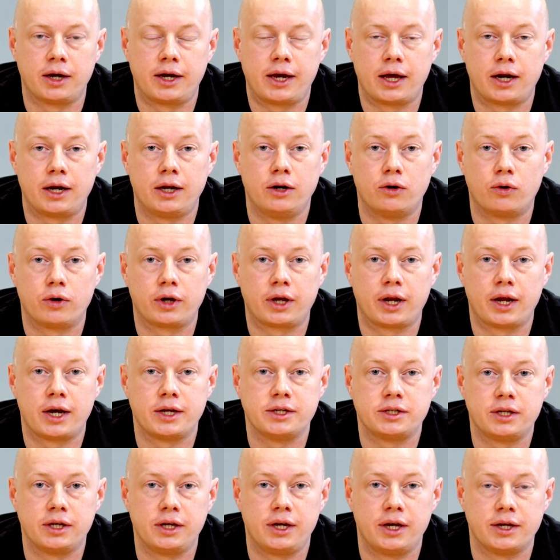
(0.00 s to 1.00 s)
getting
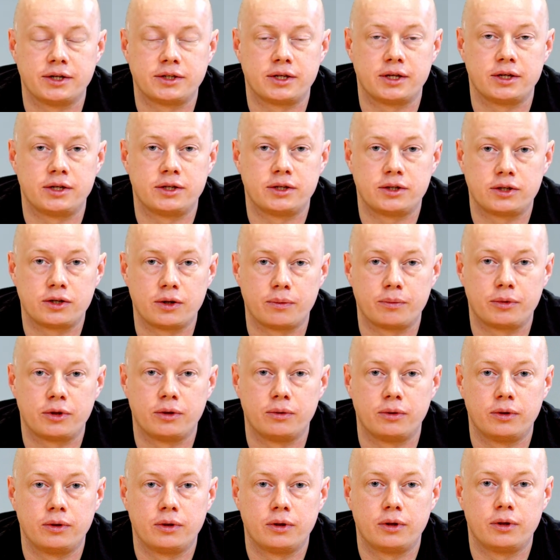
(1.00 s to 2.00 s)
organised in case this is
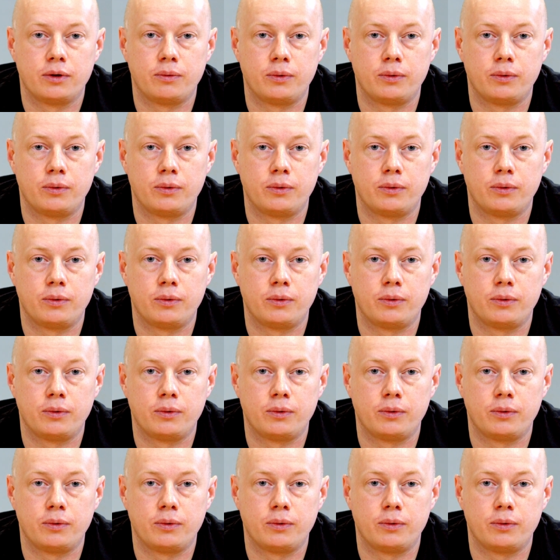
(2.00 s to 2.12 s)
something